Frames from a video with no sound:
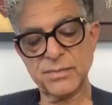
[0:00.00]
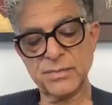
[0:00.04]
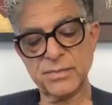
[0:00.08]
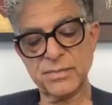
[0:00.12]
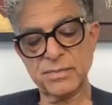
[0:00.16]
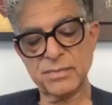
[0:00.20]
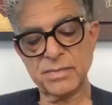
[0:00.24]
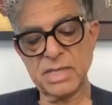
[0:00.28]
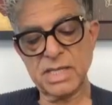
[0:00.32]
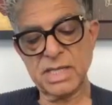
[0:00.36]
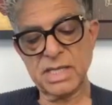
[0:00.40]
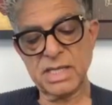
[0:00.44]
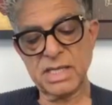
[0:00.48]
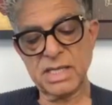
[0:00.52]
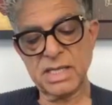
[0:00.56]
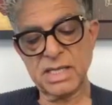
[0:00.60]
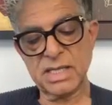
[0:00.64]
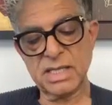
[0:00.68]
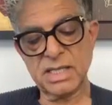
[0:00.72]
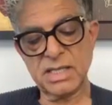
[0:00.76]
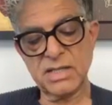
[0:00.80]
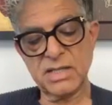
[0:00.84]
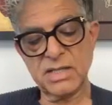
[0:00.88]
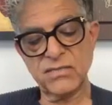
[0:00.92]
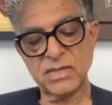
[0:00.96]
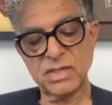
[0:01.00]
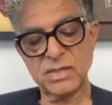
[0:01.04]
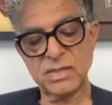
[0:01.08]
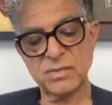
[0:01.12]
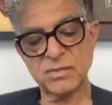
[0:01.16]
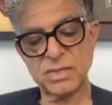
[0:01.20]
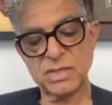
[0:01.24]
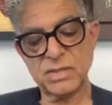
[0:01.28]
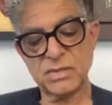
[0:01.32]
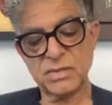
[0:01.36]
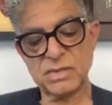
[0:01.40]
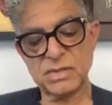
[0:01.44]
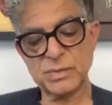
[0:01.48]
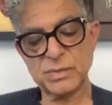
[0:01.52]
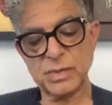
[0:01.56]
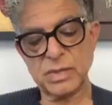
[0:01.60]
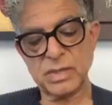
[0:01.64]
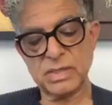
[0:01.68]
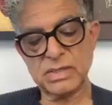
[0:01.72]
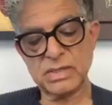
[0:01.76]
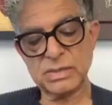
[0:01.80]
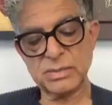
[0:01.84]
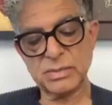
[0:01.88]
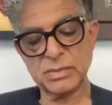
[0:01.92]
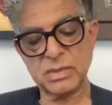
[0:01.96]
may even be
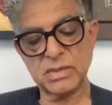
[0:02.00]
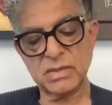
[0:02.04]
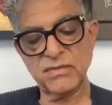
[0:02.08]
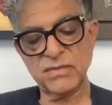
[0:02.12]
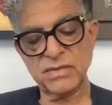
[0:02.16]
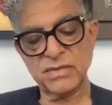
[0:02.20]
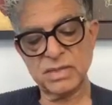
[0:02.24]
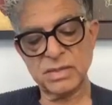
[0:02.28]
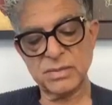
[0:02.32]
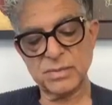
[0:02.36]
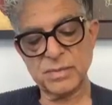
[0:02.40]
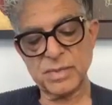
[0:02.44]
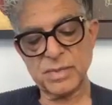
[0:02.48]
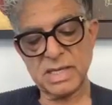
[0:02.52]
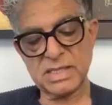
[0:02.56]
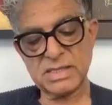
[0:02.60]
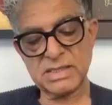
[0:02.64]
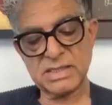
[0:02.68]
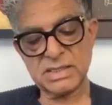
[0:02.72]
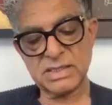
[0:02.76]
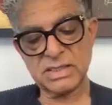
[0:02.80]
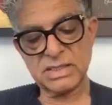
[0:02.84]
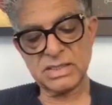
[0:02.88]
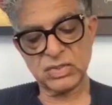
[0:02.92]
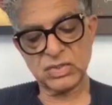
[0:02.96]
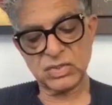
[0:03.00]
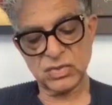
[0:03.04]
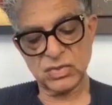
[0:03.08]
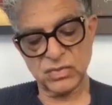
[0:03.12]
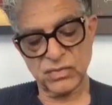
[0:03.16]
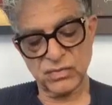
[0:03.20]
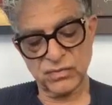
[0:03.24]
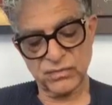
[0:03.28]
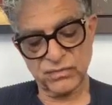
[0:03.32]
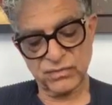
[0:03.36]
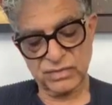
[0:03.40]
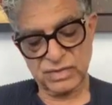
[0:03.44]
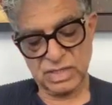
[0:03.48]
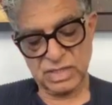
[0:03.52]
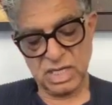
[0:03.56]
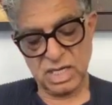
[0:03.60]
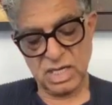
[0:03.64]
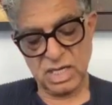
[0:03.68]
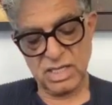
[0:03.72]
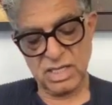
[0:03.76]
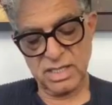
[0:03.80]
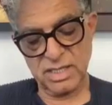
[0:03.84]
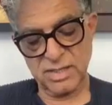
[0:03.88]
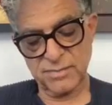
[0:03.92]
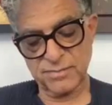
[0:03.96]
responsible for the passage of
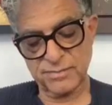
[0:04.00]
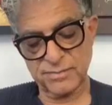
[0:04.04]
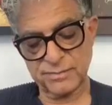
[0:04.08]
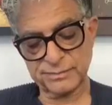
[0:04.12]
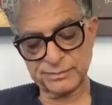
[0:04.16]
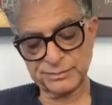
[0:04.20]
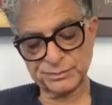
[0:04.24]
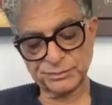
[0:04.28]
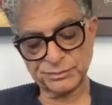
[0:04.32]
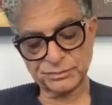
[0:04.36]
time.